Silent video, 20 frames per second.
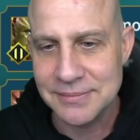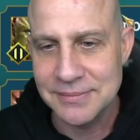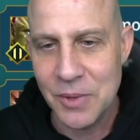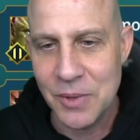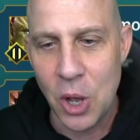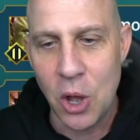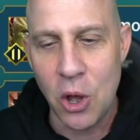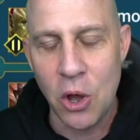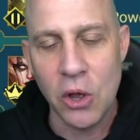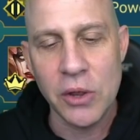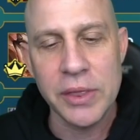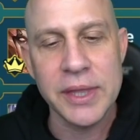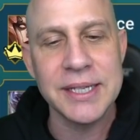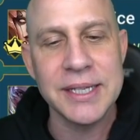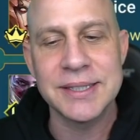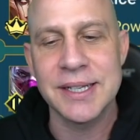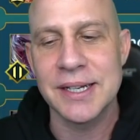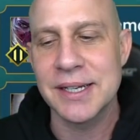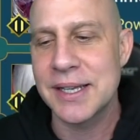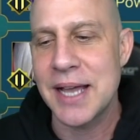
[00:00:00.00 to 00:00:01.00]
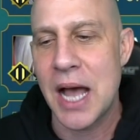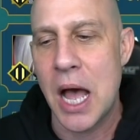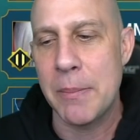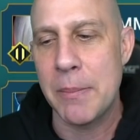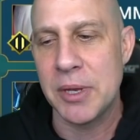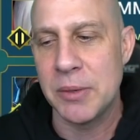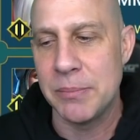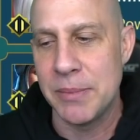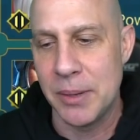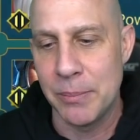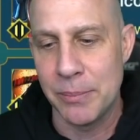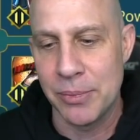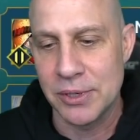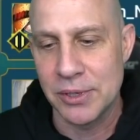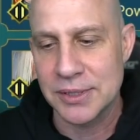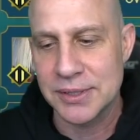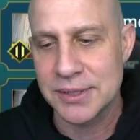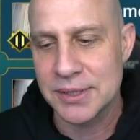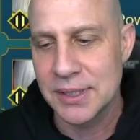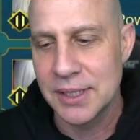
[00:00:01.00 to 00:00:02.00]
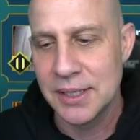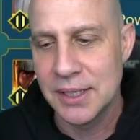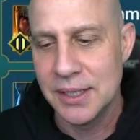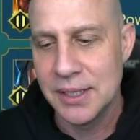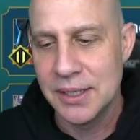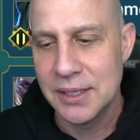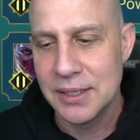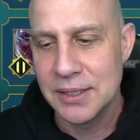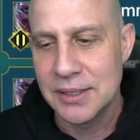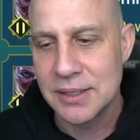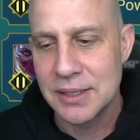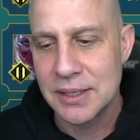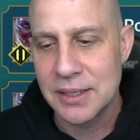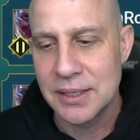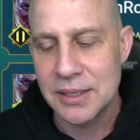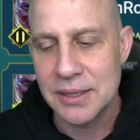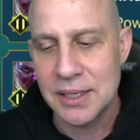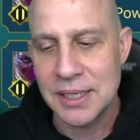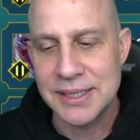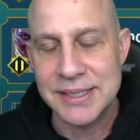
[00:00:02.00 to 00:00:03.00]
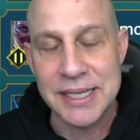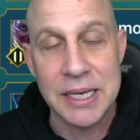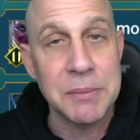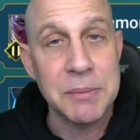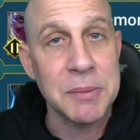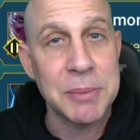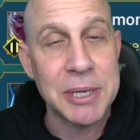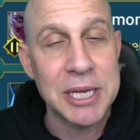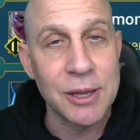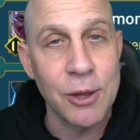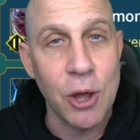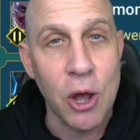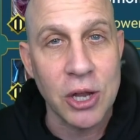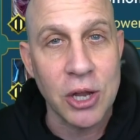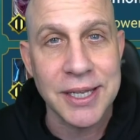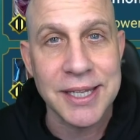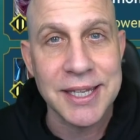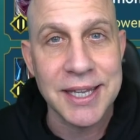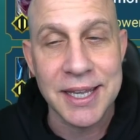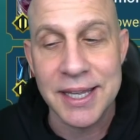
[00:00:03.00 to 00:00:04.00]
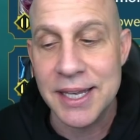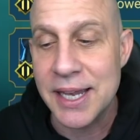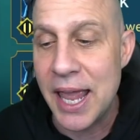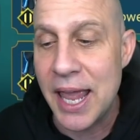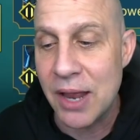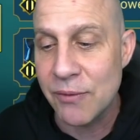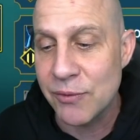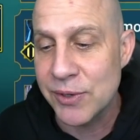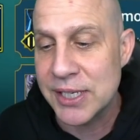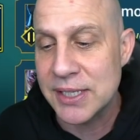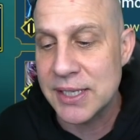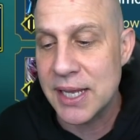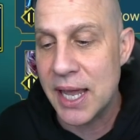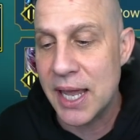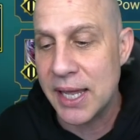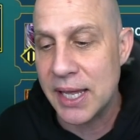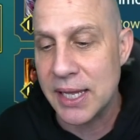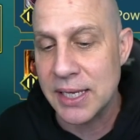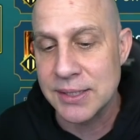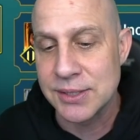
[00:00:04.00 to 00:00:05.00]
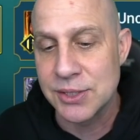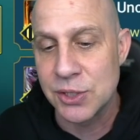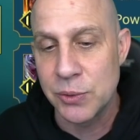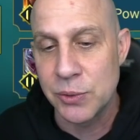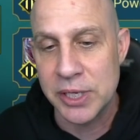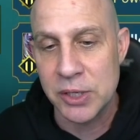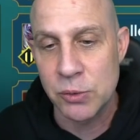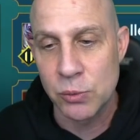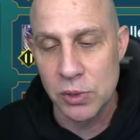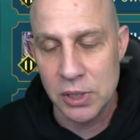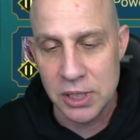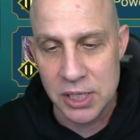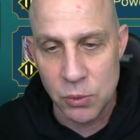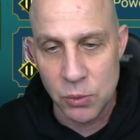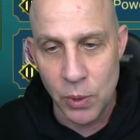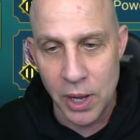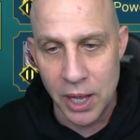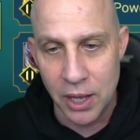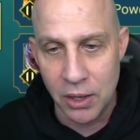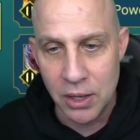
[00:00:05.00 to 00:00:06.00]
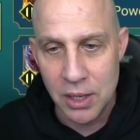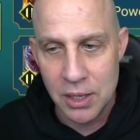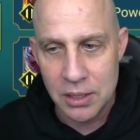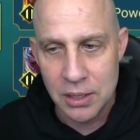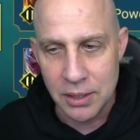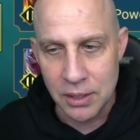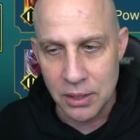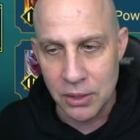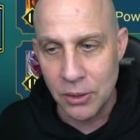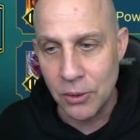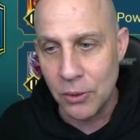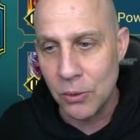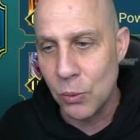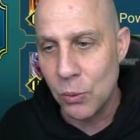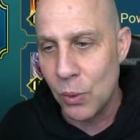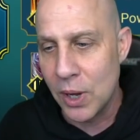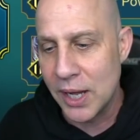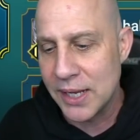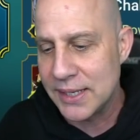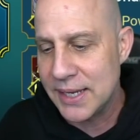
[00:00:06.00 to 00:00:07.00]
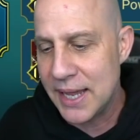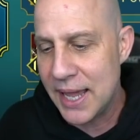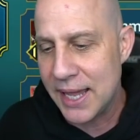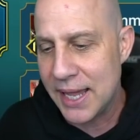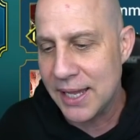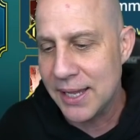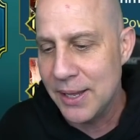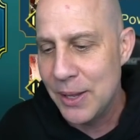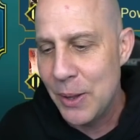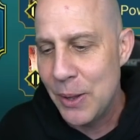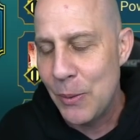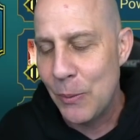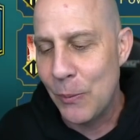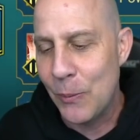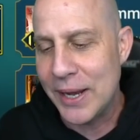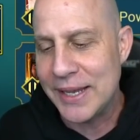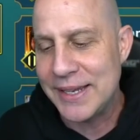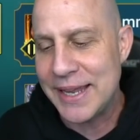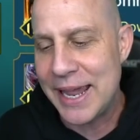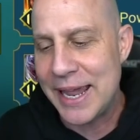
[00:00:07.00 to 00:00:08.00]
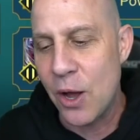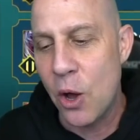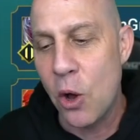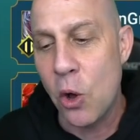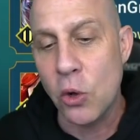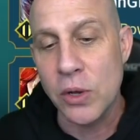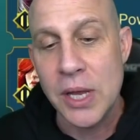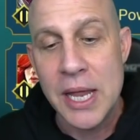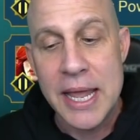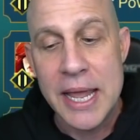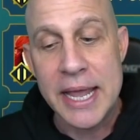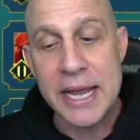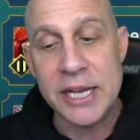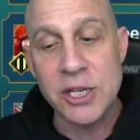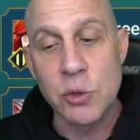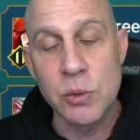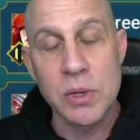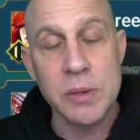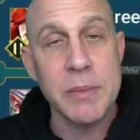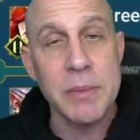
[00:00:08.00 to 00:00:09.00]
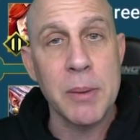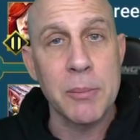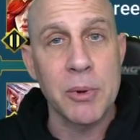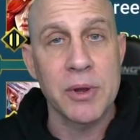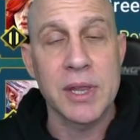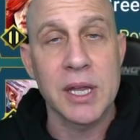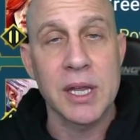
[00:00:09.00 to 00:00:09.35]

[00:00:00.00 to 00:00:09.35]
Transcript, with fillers: all these uncommon members. They seem to be logging in every day and doing really well. Uh-oh, one day old. And you remember the